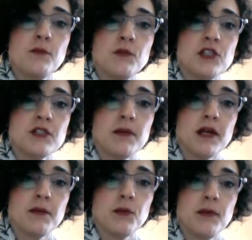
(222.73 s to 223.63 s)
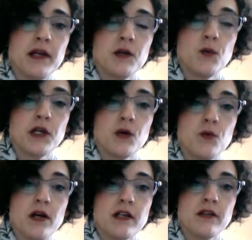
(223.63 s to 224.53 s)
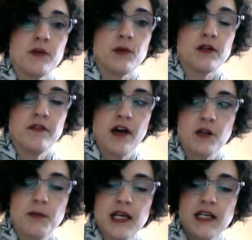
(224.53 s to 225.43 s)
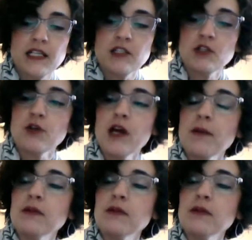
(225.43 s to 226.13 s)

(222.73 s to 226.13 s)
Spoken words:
which is my Blue Bike 101 if you want to follow me on Instagram.